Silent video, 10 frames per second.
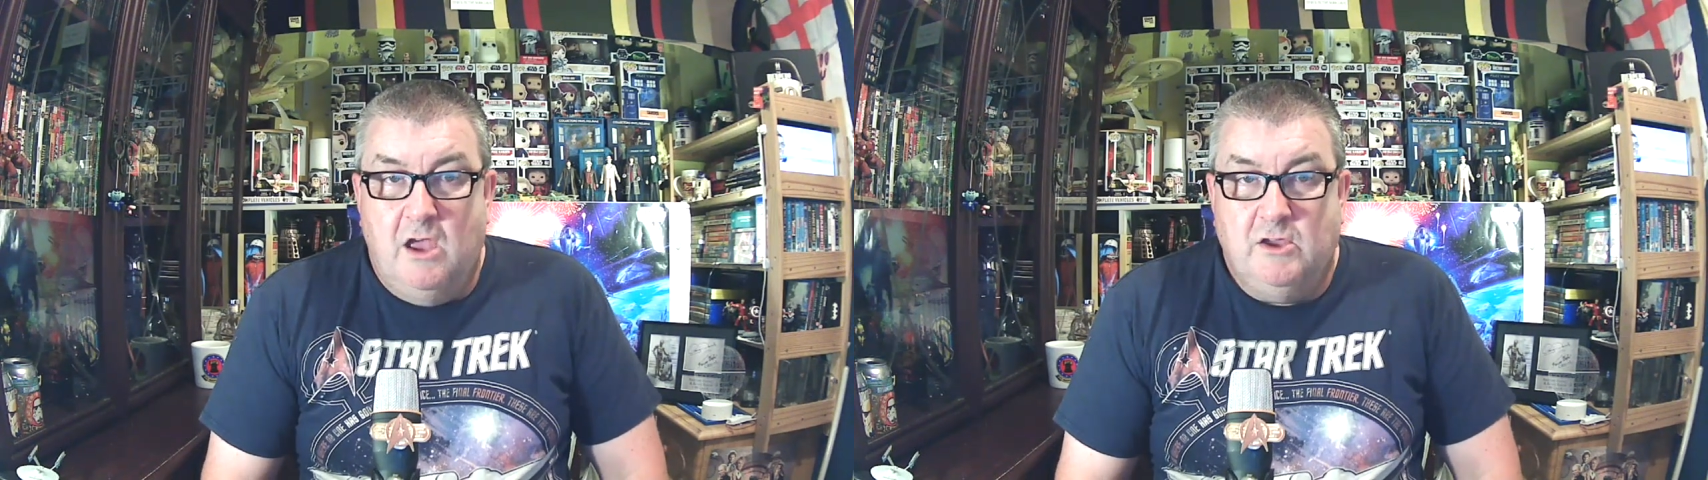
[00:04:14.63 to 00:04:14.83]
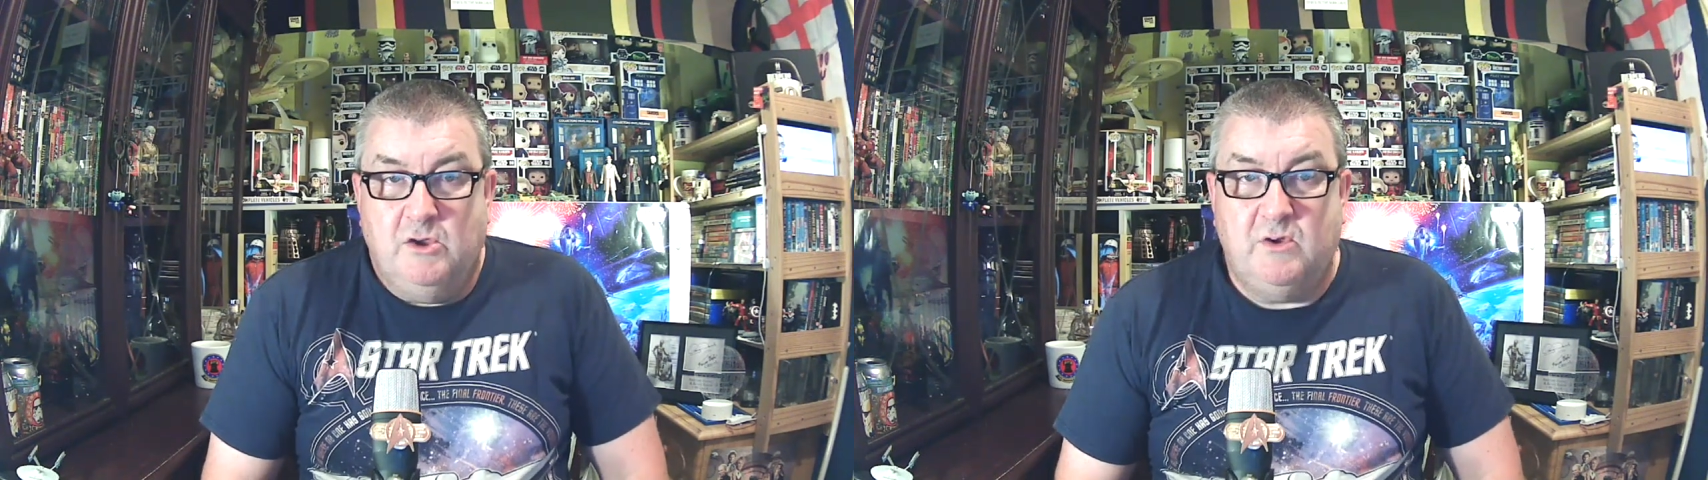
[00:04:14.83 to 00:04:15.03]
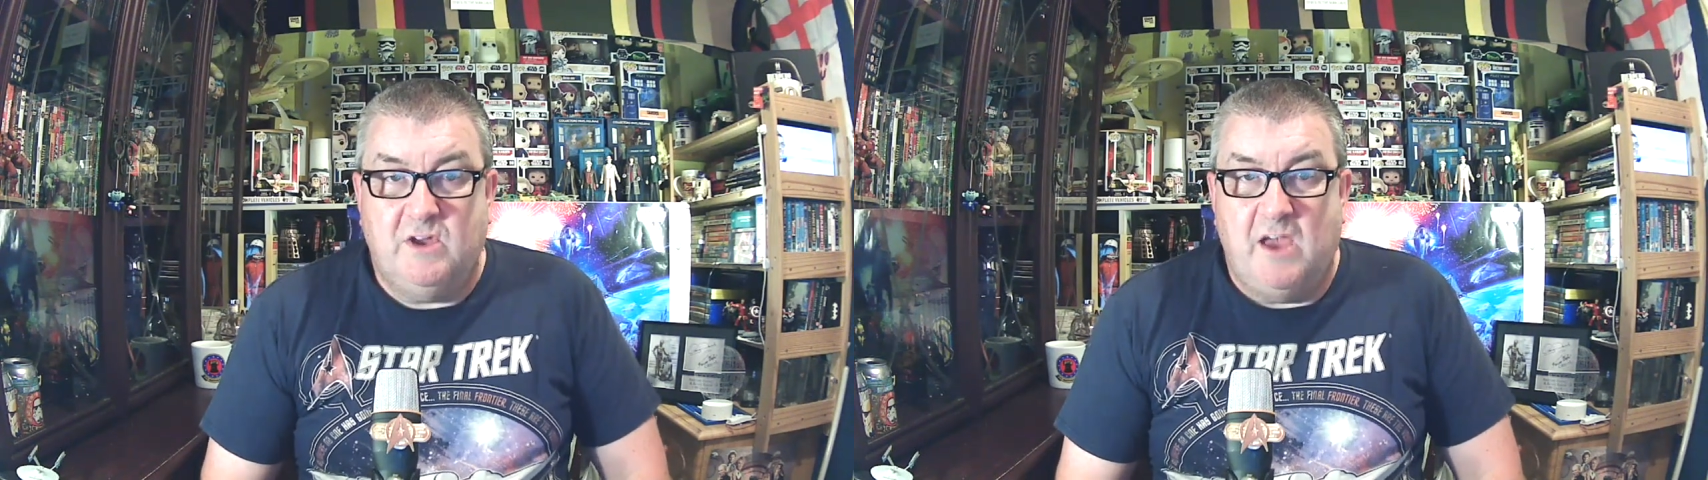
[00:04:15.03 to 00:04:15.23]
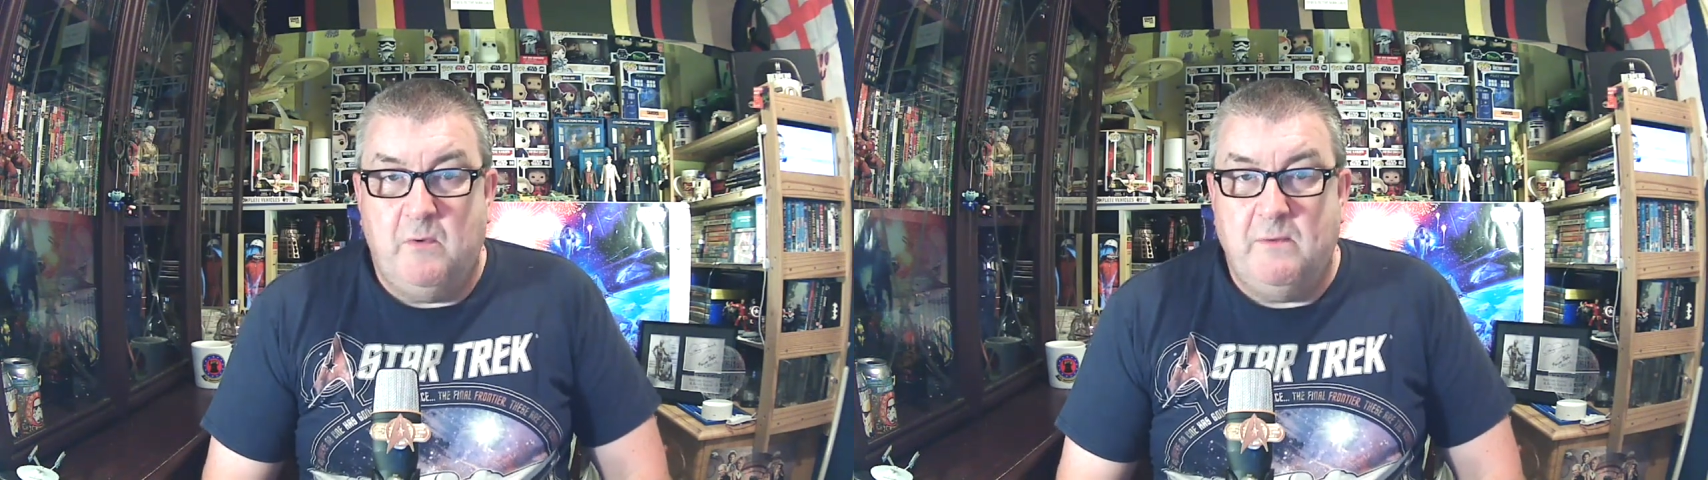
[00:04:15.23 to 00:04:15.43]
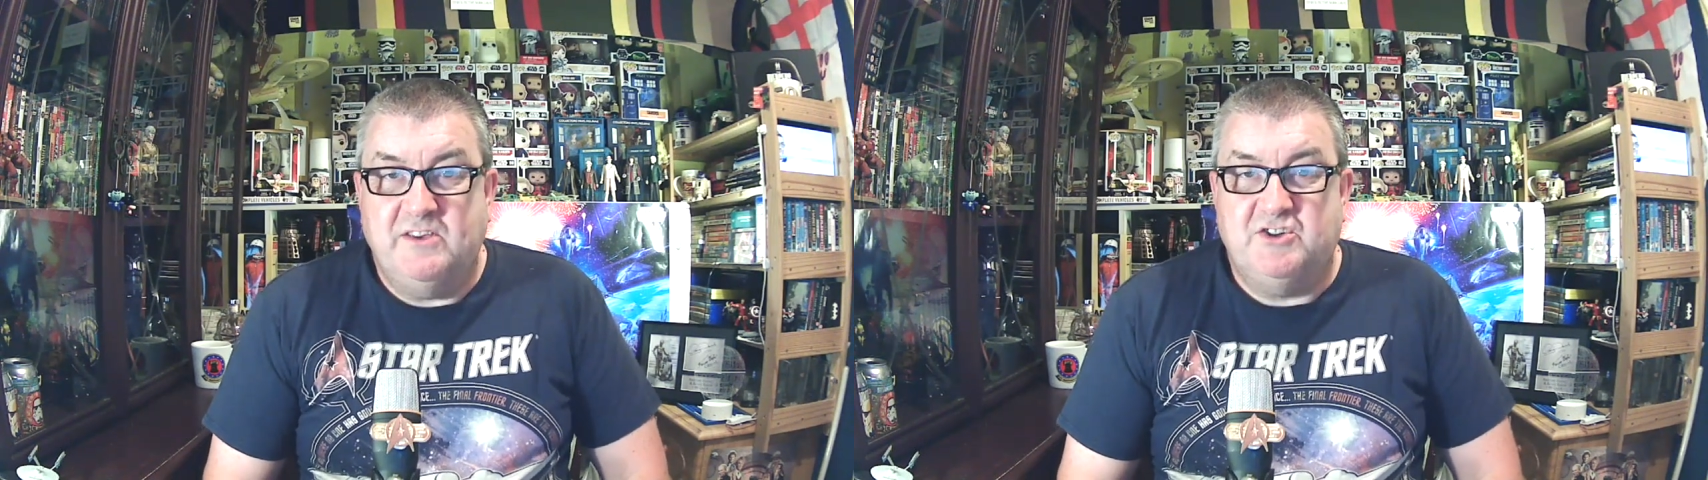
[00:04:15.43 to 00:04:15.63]
UK
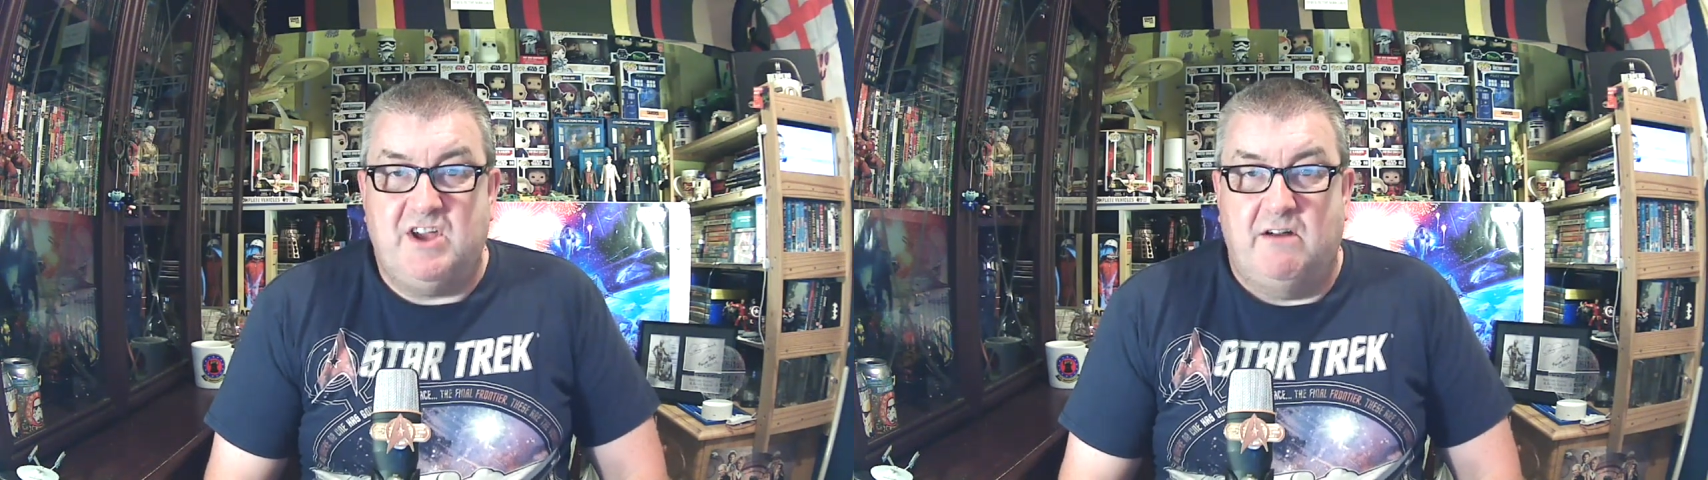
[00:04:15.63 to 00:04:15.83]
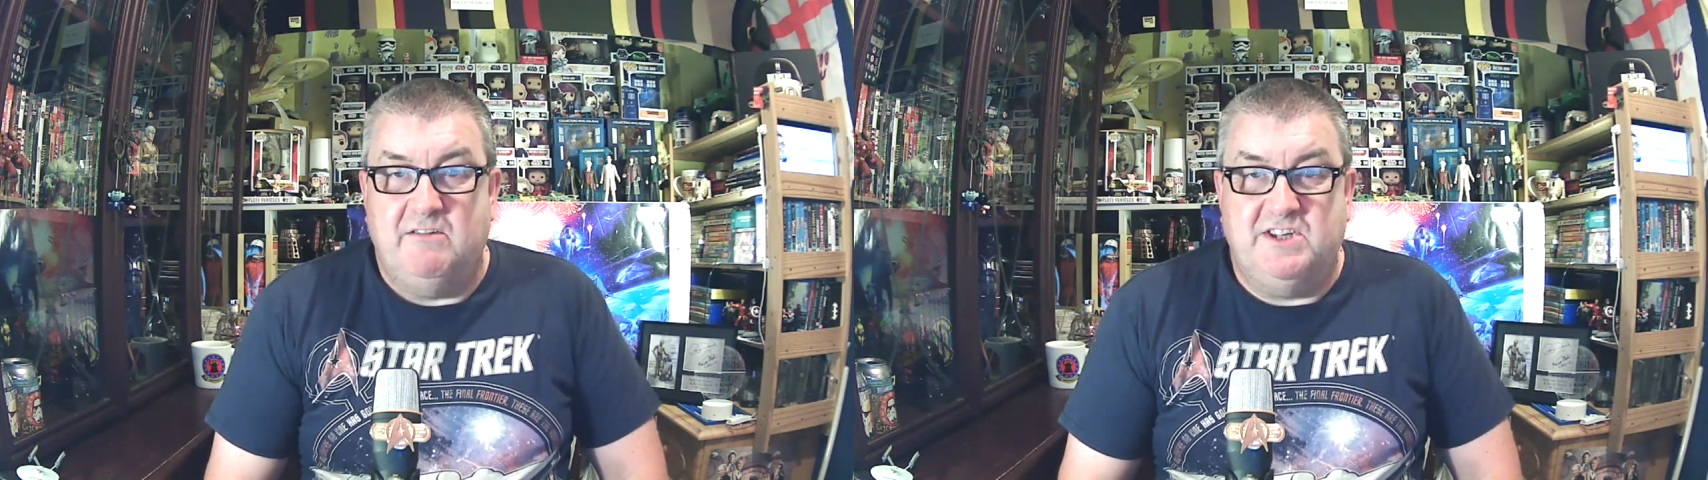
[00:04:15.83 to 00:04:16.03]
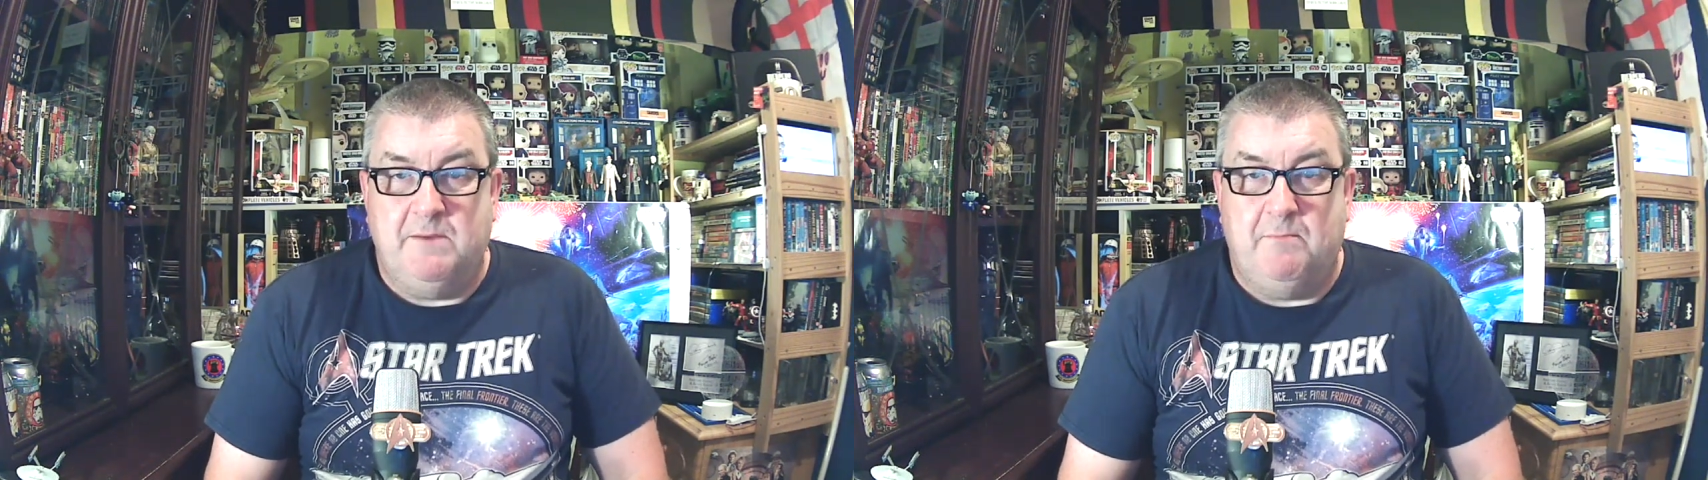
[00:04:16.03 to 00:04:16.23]
women's charity